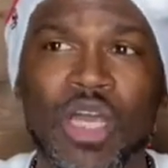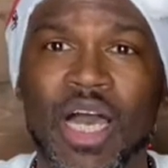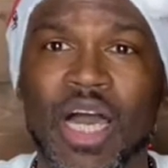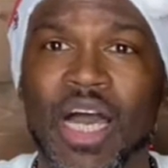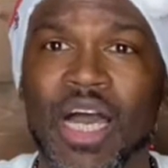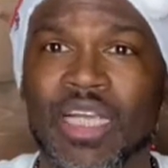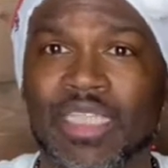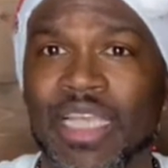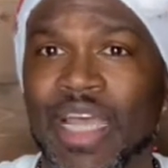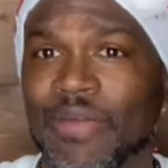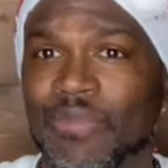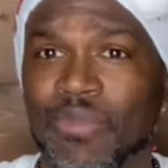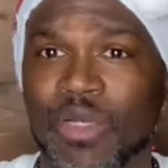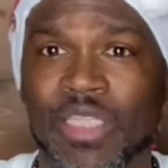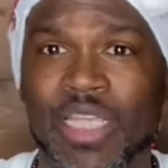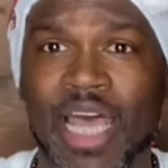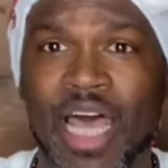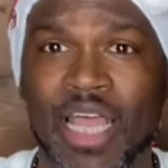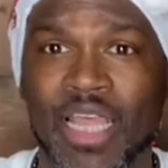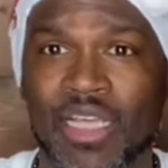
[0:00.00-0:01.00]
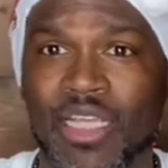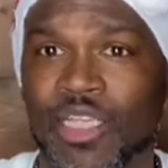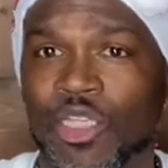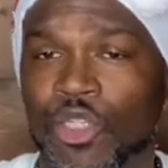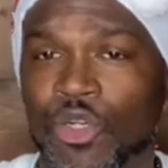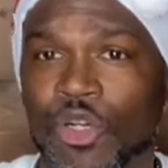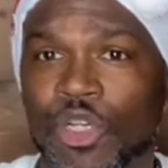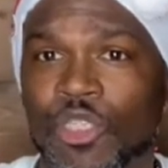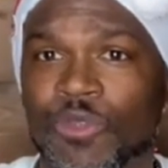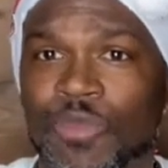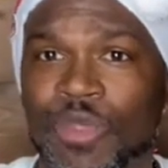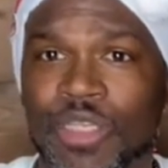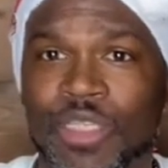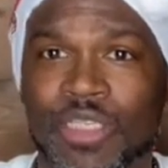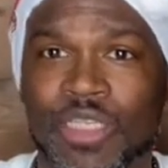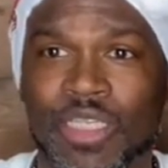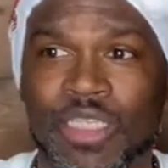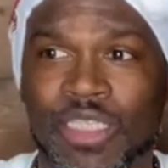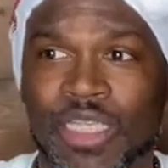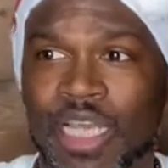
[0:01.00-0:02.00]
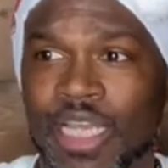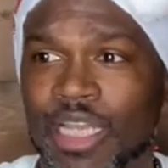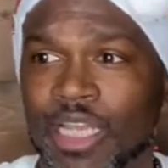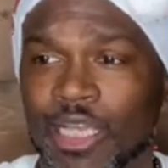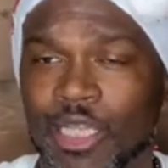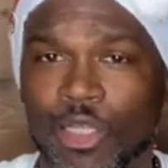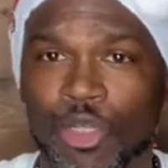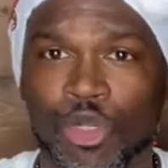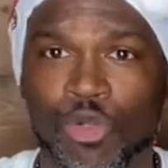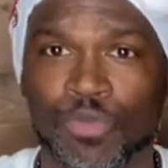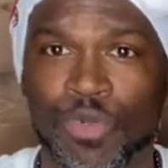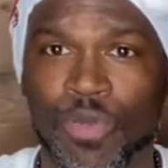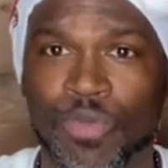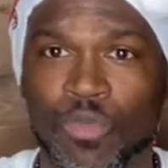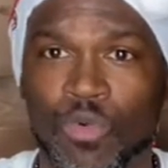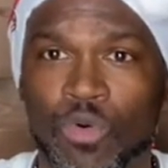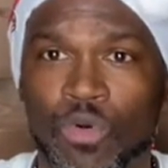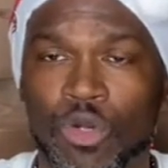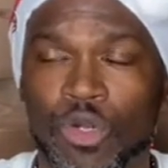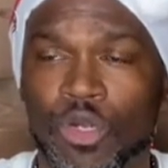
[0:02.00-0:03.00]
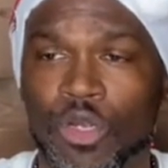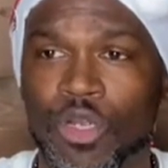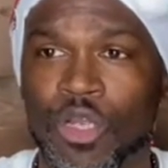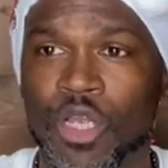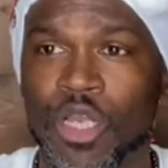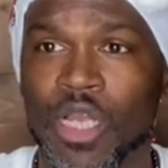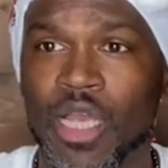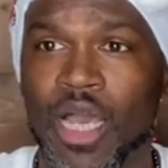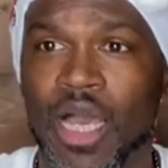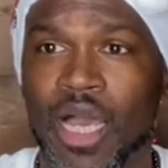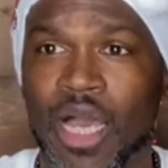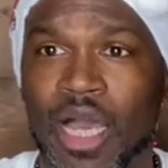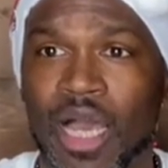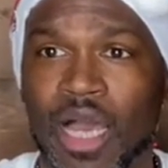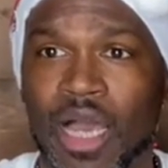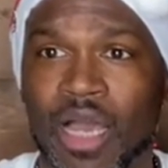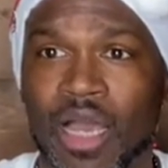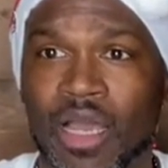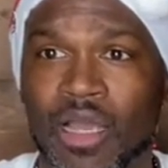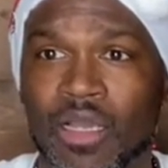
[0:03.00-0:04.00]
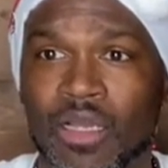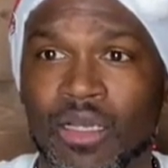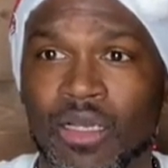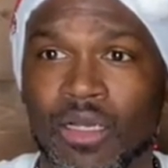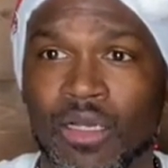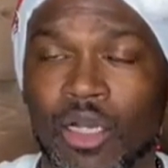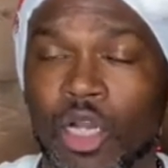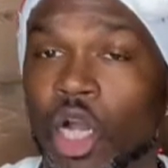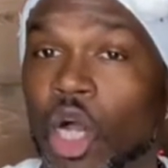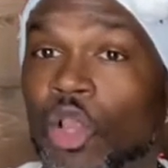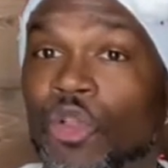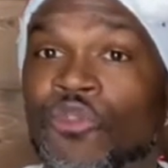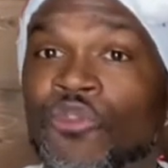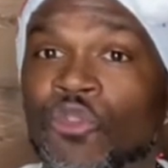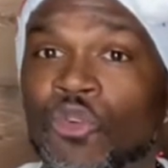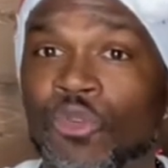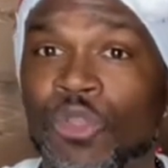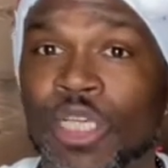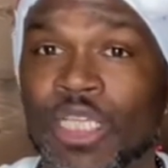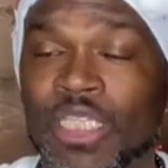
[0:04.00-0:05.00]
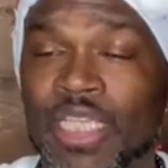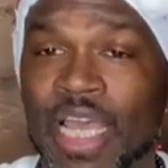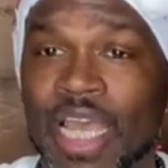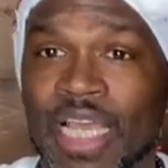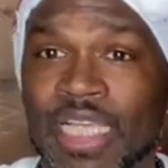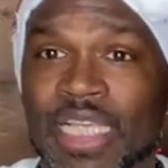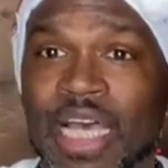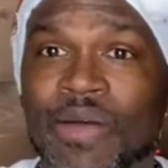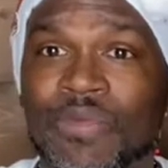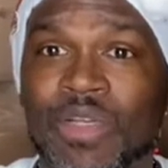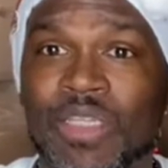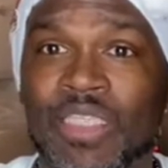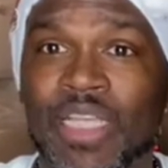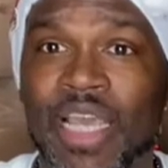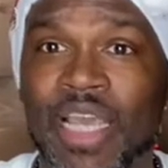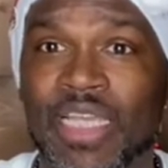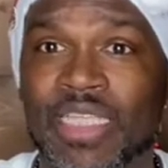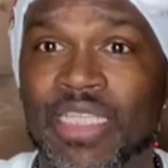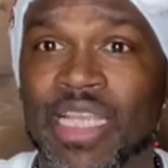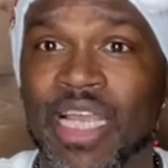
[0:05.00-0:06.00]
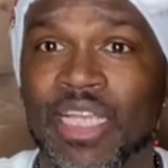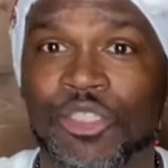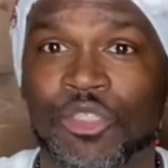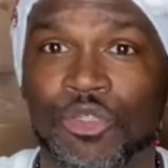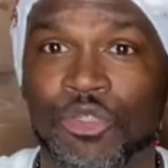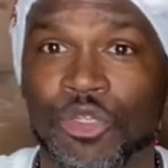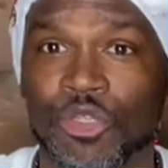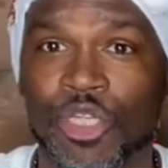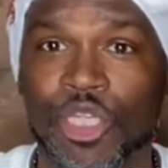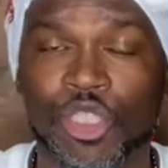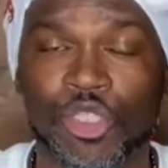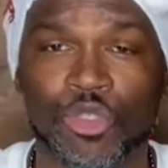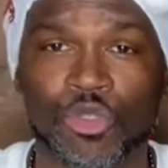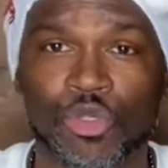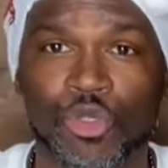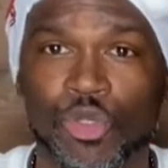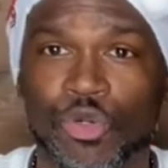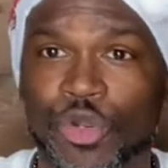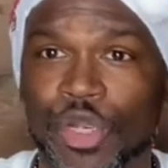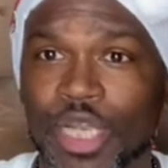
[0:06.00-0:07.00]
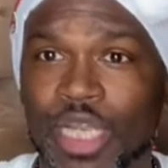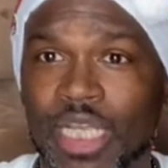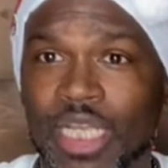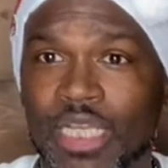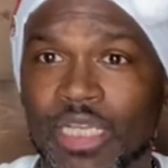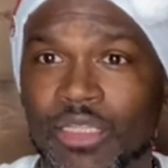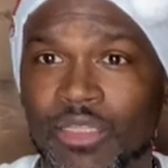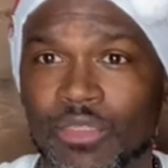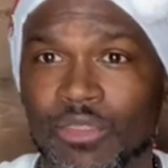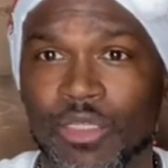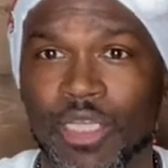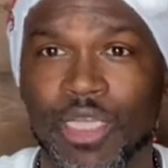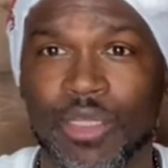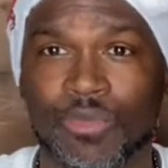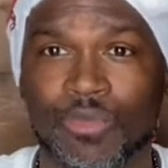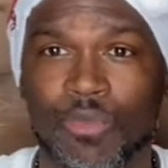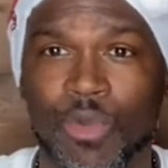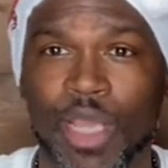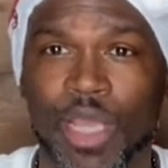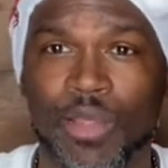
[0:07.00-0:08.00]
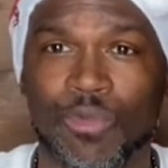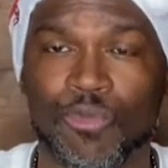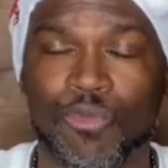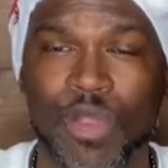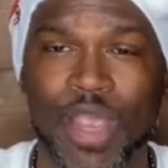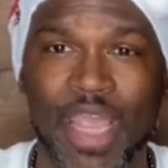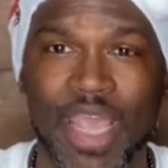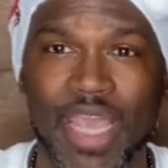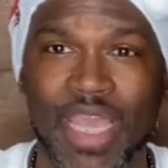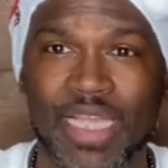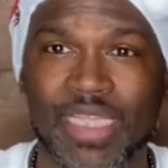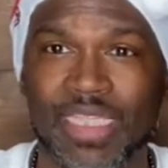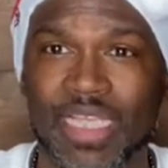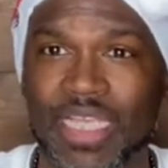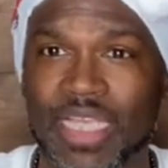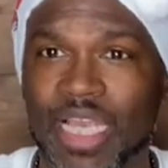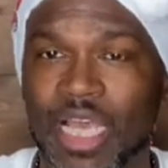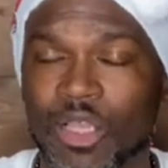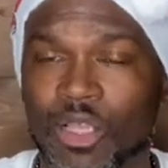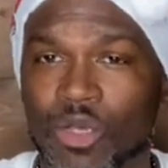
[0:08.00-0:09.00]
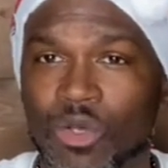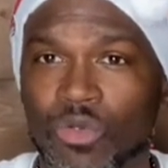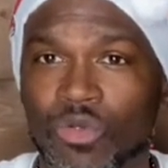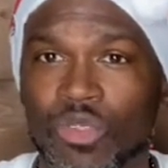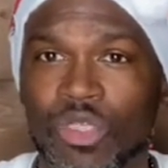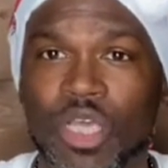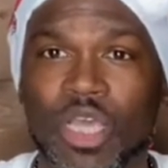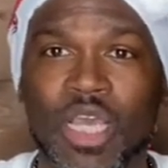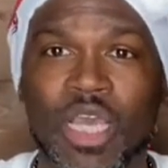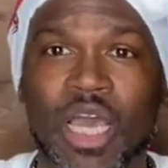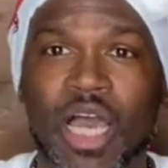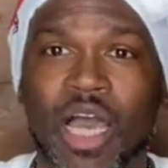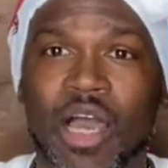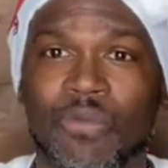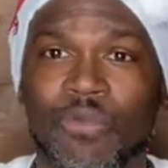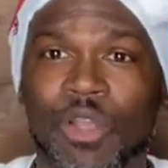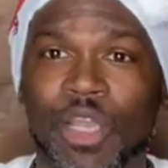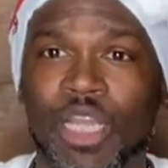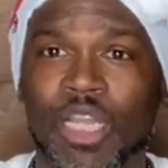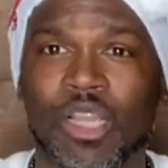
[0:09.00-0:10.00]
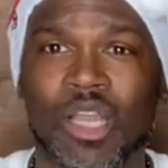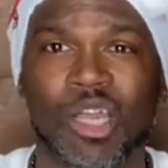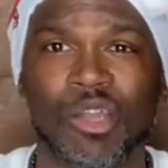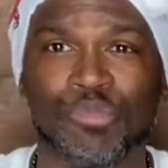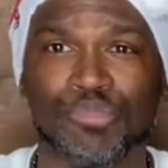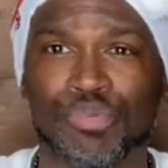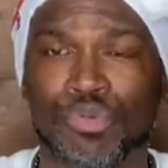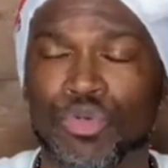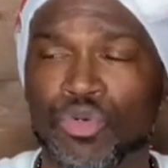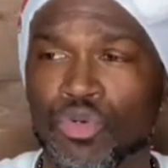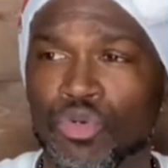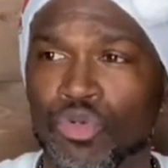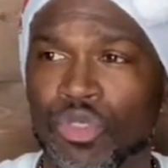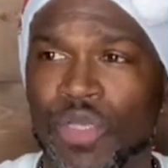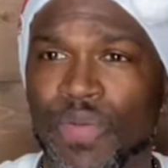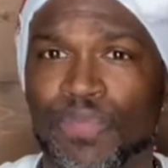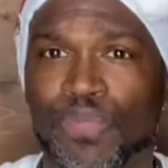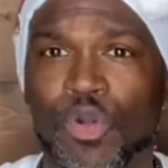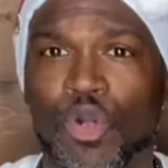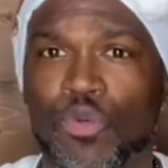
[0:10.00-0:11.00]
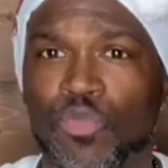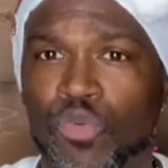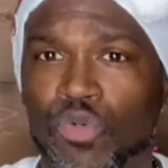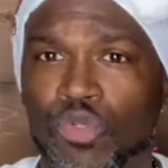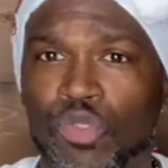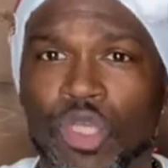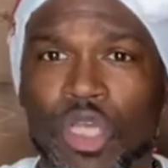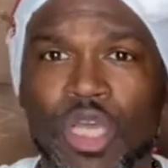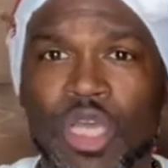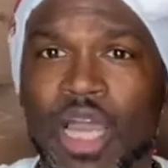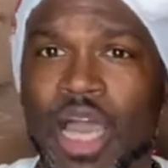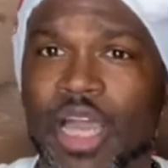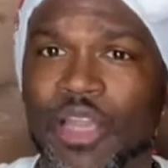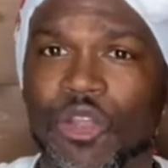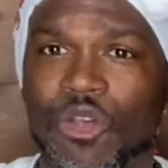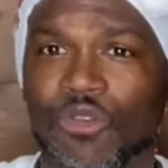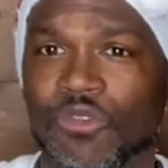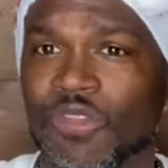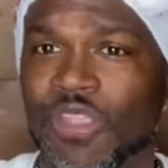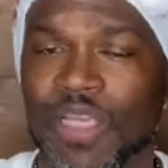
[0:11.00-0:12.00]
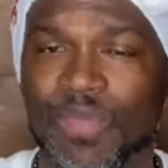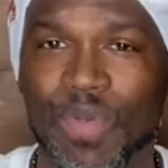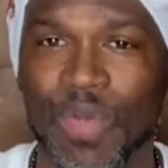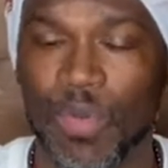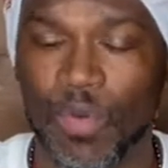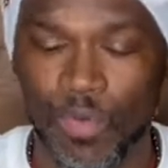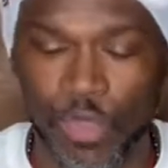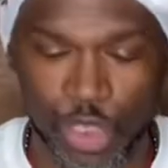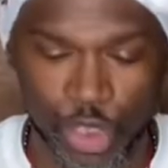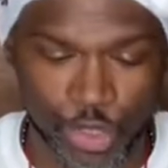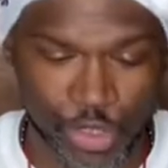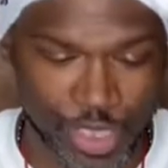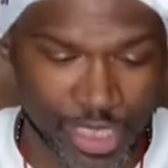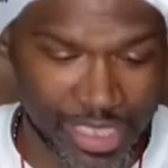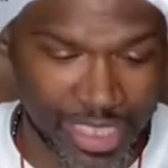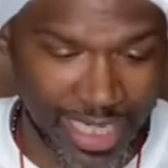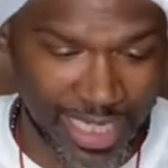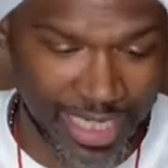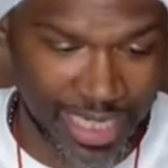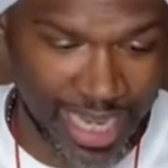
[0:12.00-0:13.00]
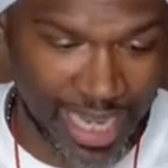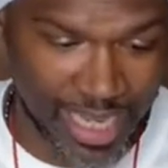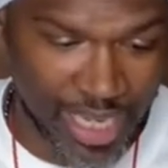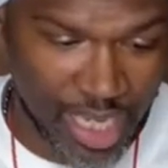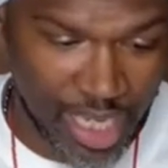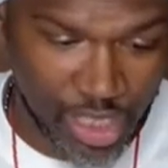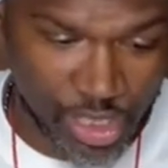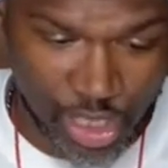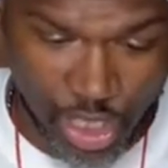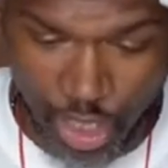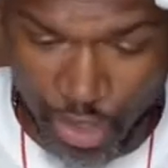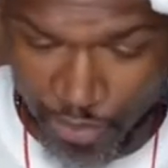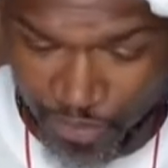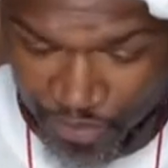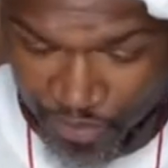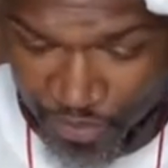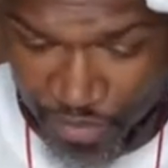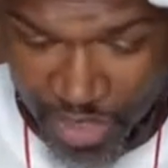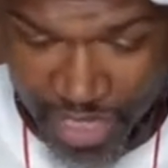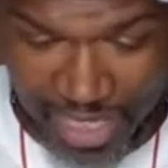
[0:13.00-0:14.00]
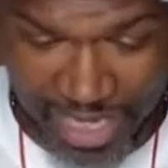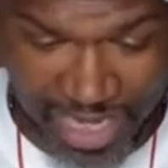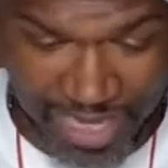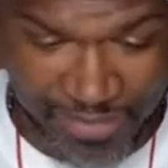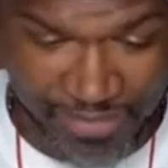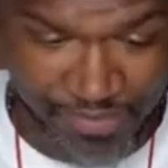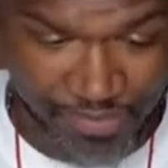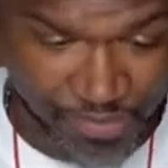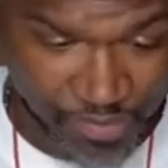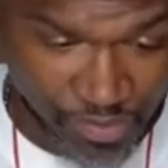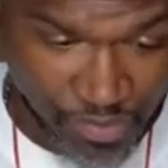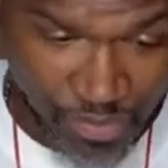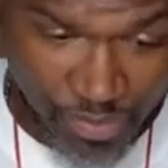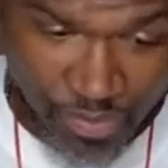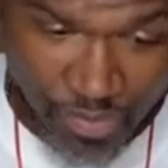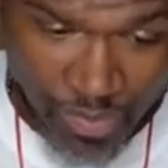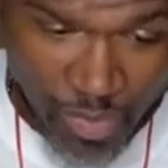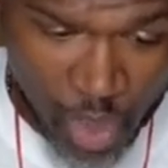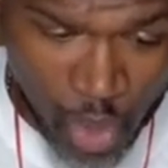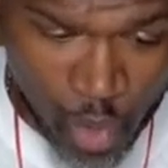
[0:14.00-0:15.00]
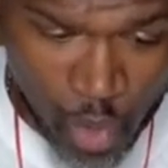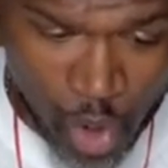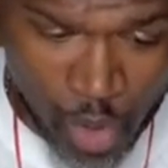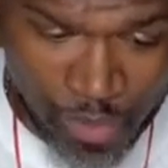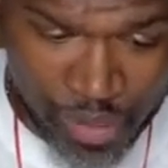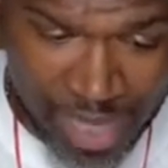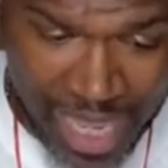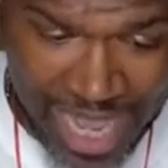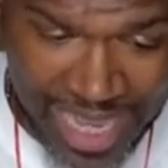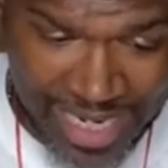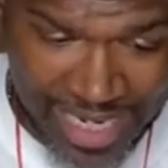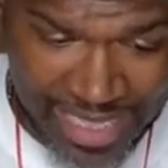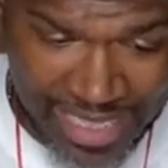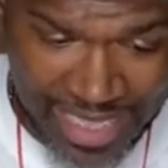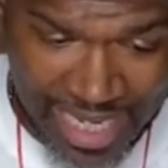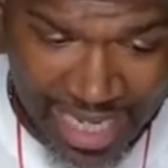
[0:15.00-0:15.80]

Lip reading: type metallic, because Christmas is getting a little bit more colorful these days. I would say it's not your traditional green and reds and yellows. We're getting a lot of blues and purples. I know you've seen people with trees like that. So again, we'll apply this